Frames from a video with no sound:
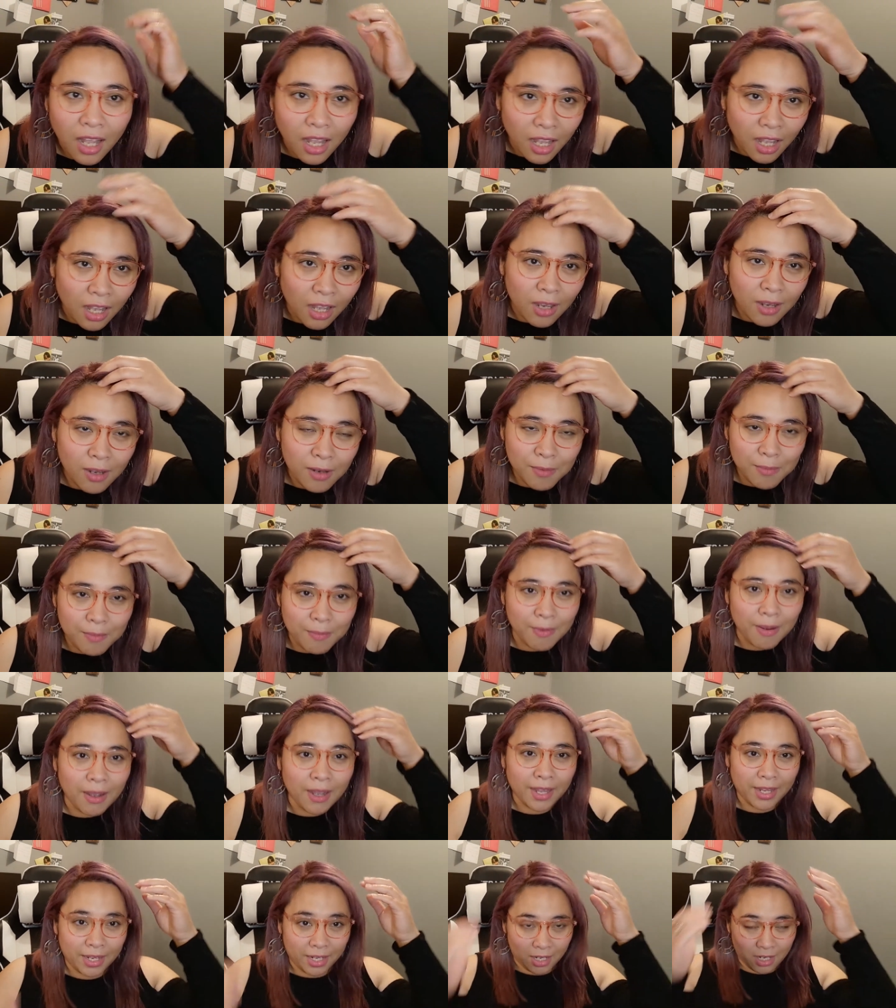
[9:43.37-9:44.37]
Oh
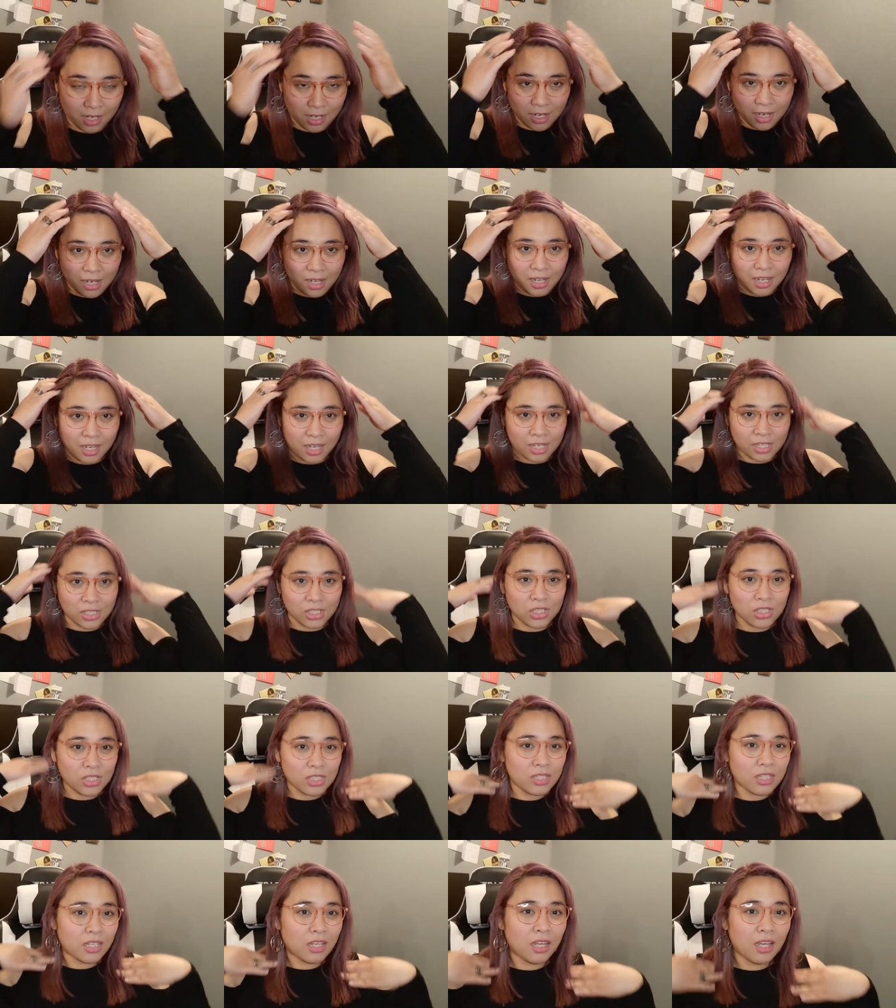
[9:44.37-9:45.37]
my gosh.
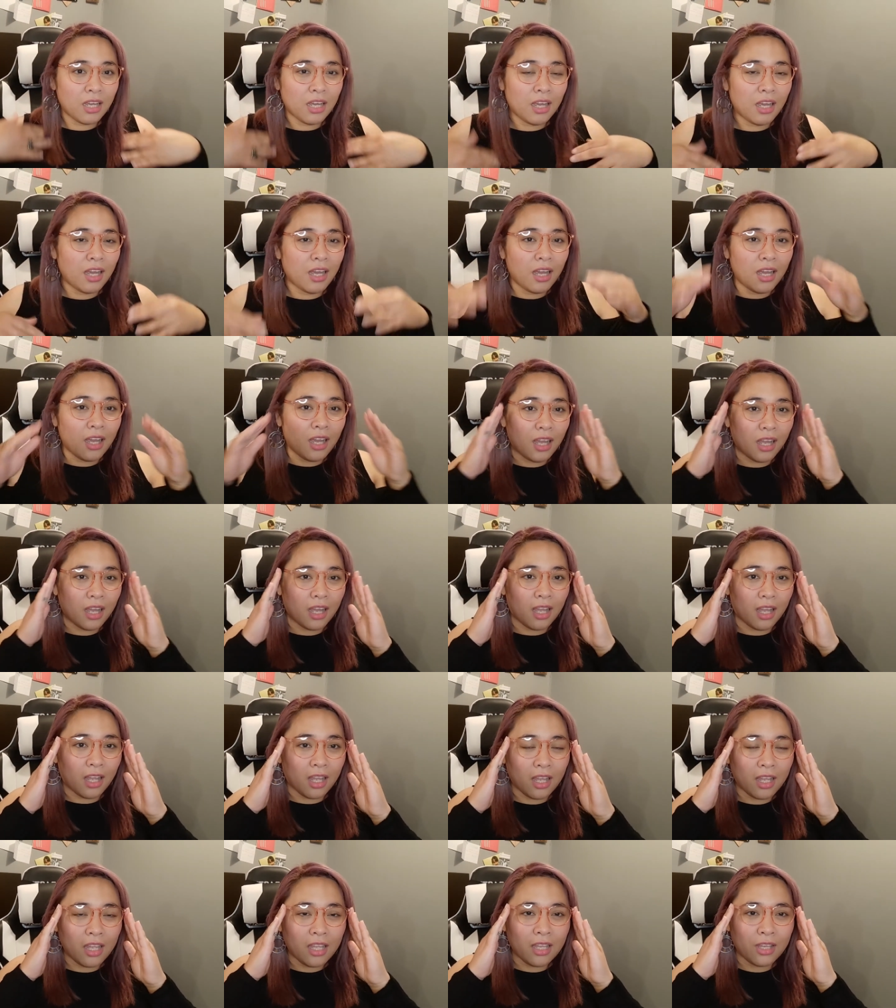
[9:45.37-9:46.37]

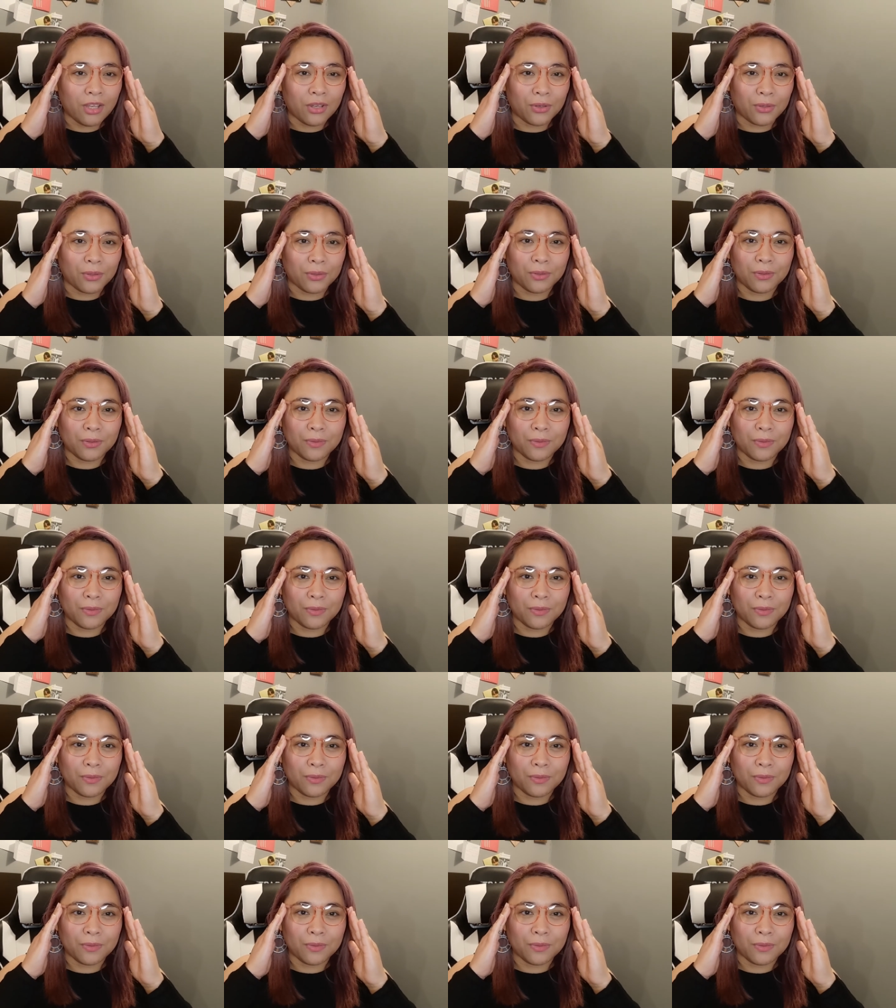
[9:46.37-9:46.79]
Oh.